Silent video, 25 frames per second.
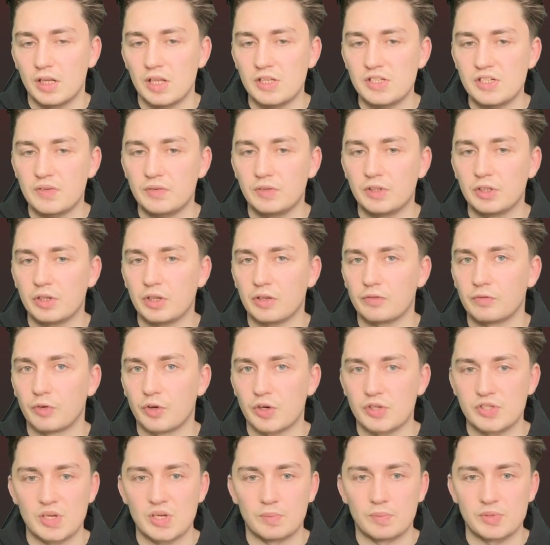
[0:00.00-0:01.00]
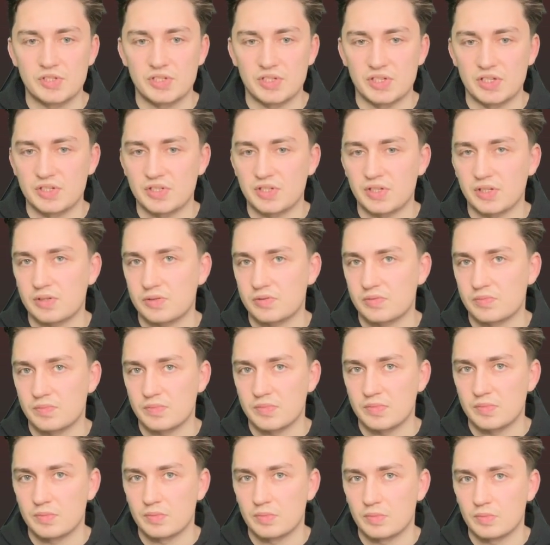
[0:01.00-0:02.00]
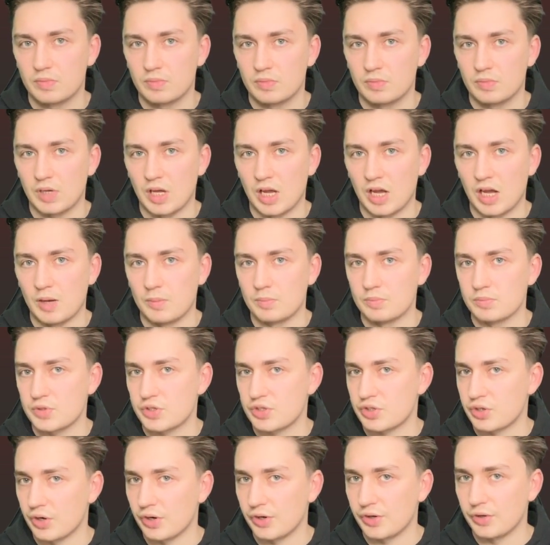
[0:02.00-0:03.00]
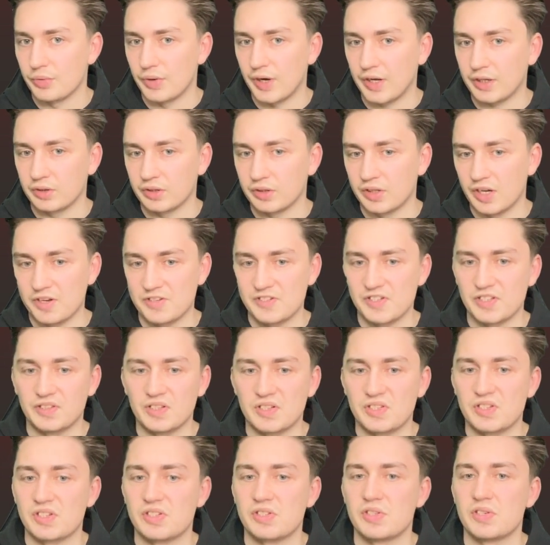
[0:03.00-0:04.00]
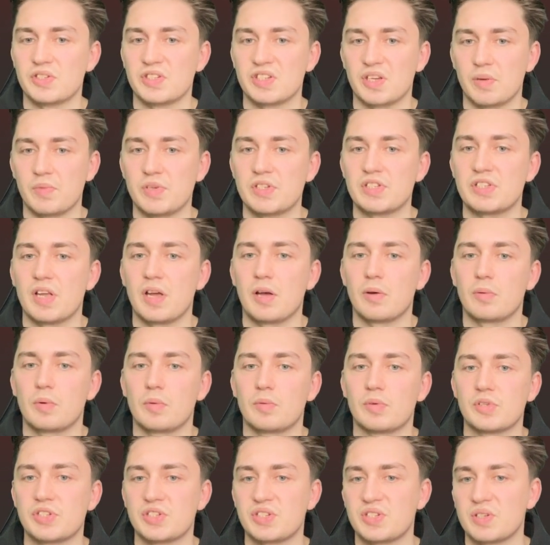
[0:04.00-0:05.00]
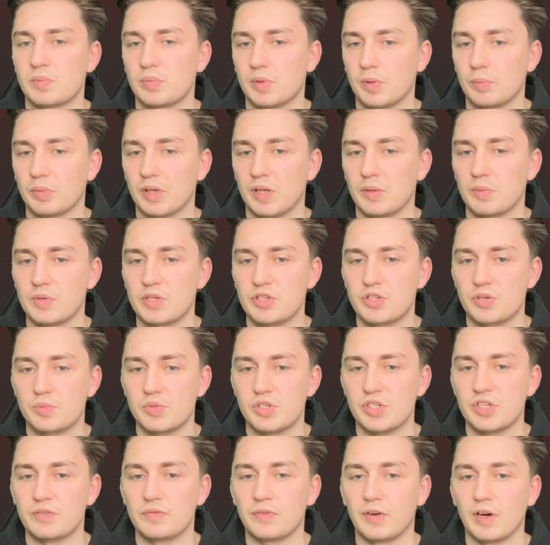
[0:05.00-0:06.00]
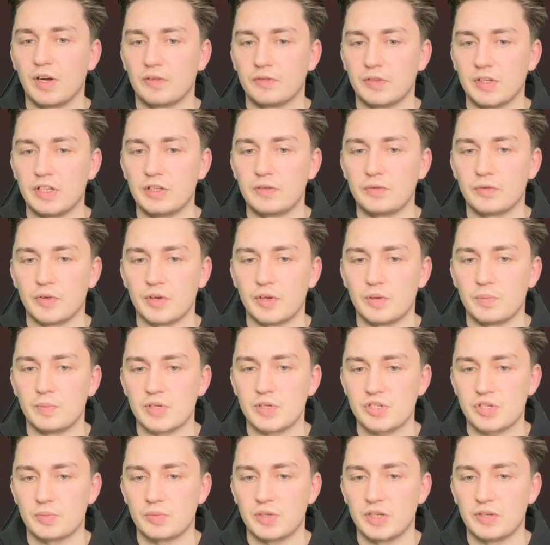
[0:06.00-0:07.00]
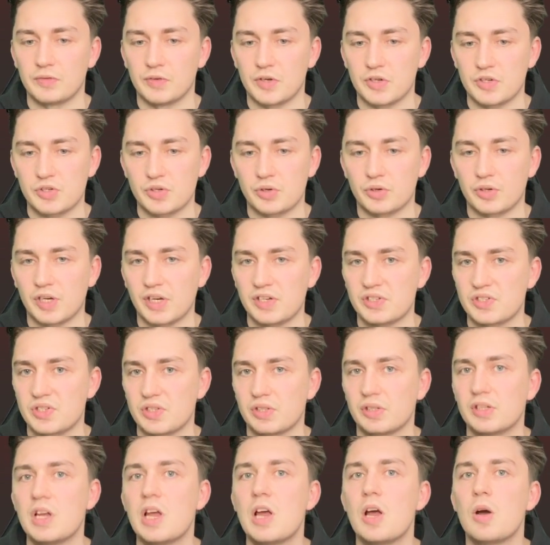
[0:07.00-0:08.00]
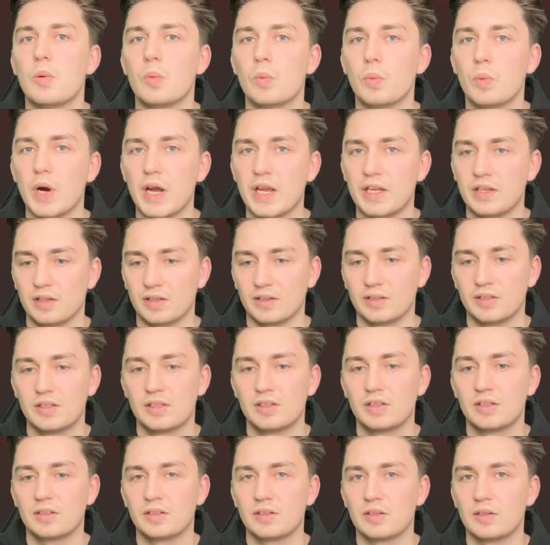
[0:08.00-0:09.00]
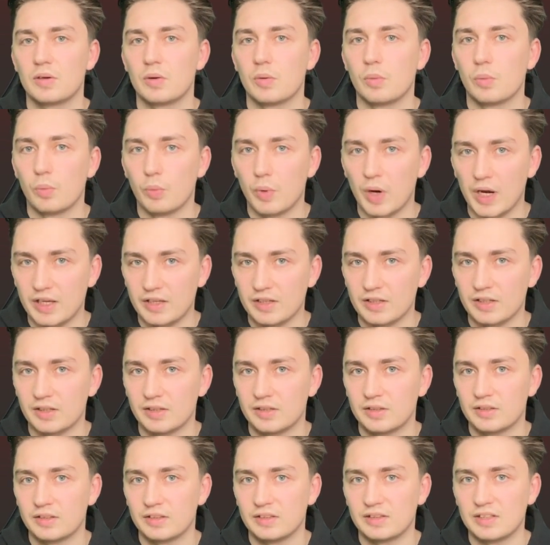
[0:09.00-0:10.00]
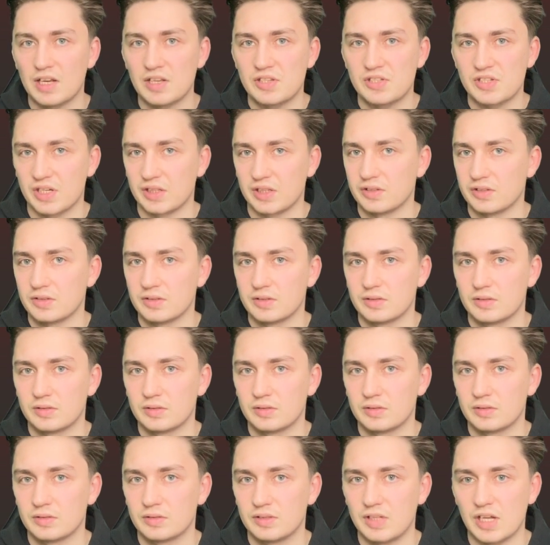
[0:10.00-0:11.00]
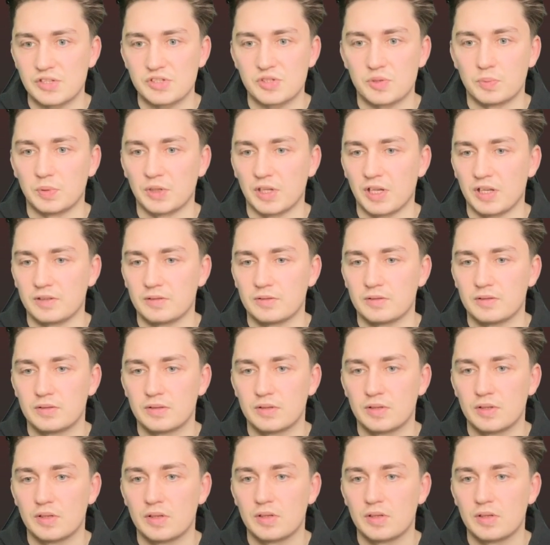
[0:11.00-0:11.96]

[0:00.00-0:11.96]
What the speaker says: Let's have a look at, for example, c6. I'm sure you recognize that this is the semi-Slav. We will just simply play bishop g5, e3, bishop d3, short castle, win. Win. That's it. That's the plan.